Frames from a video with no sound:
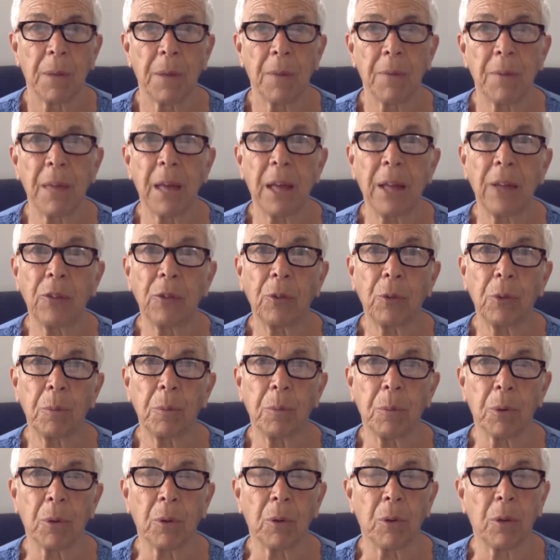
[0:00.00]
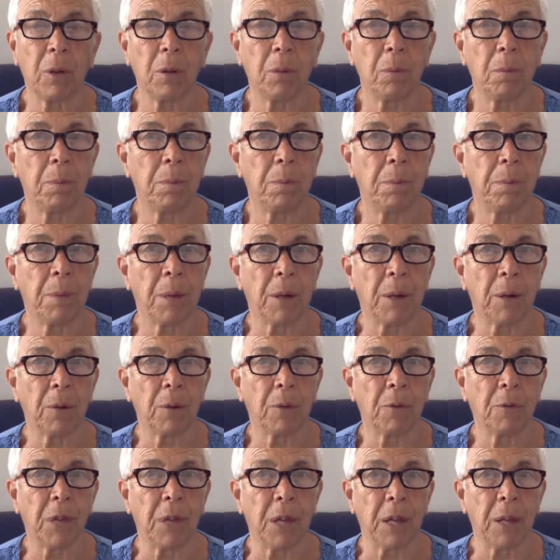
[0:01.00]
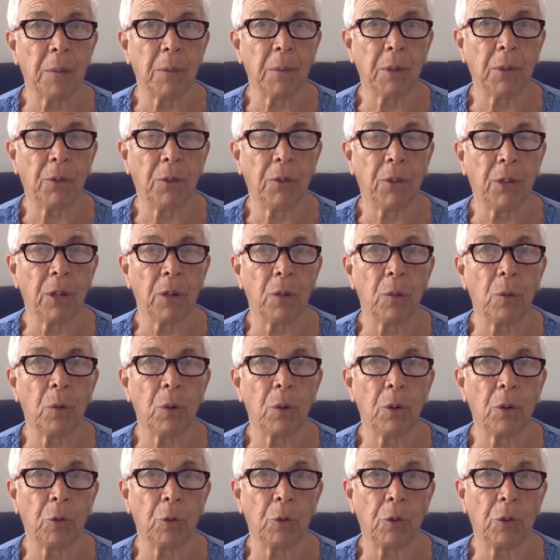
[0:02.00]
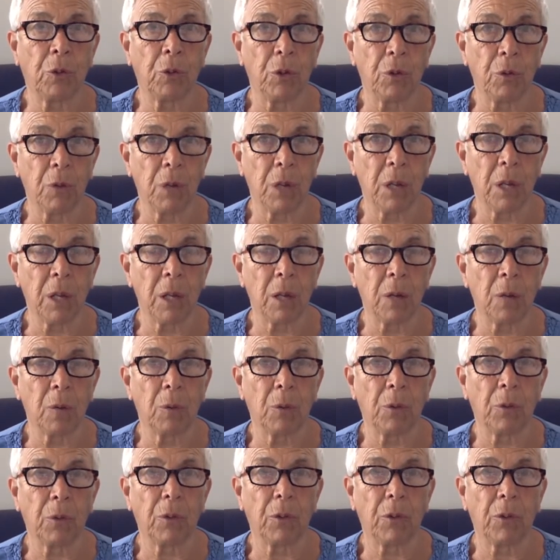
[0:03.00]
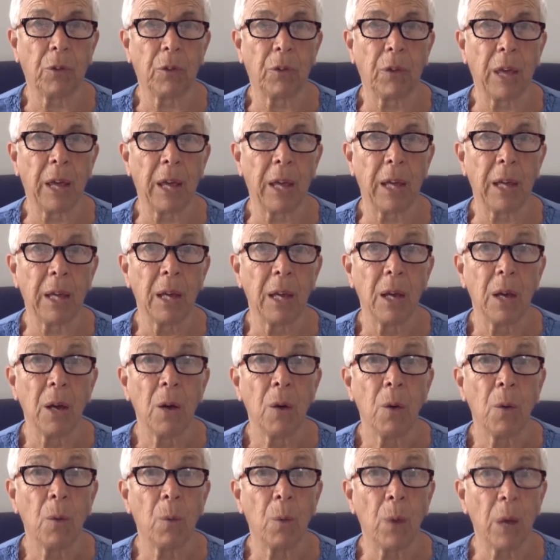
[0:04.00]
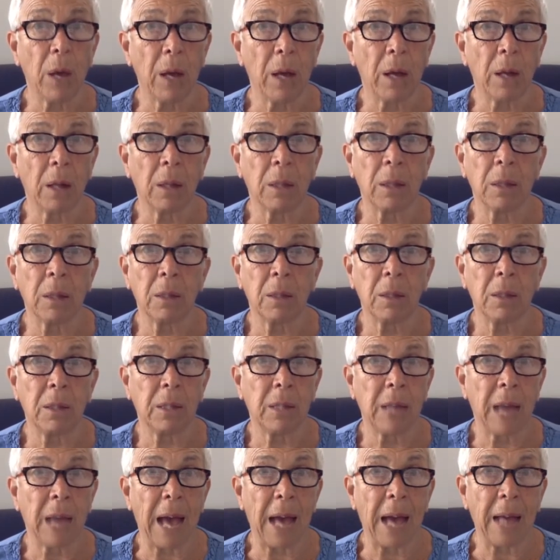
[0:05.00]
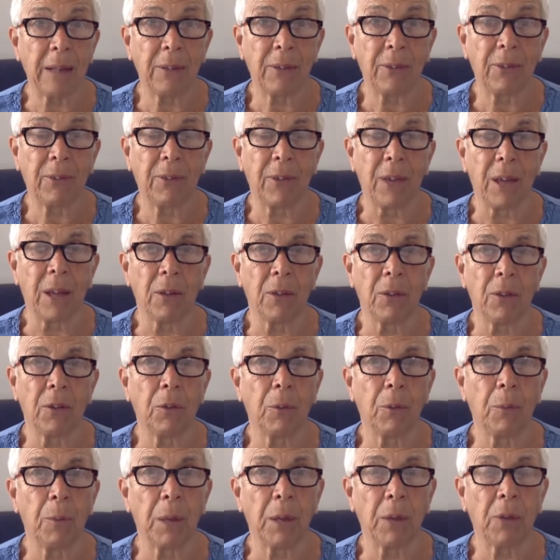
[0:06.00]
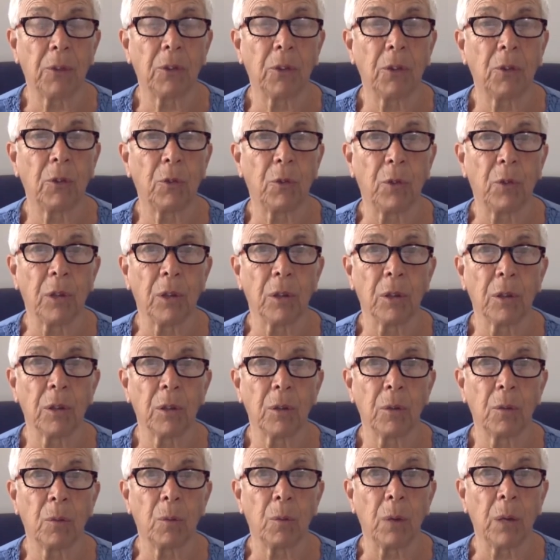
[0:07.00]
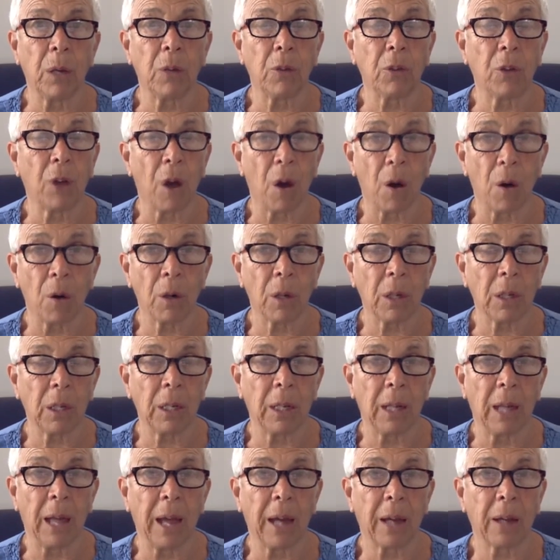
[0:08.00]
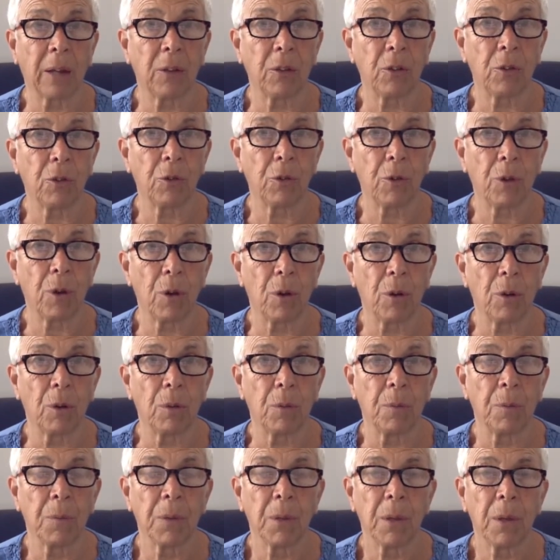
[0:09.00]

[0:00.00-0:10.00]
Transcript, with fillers: And that's what Birthing Better Families did, which was unique, was to say, well, that sentence makes us feel that we totally lack control.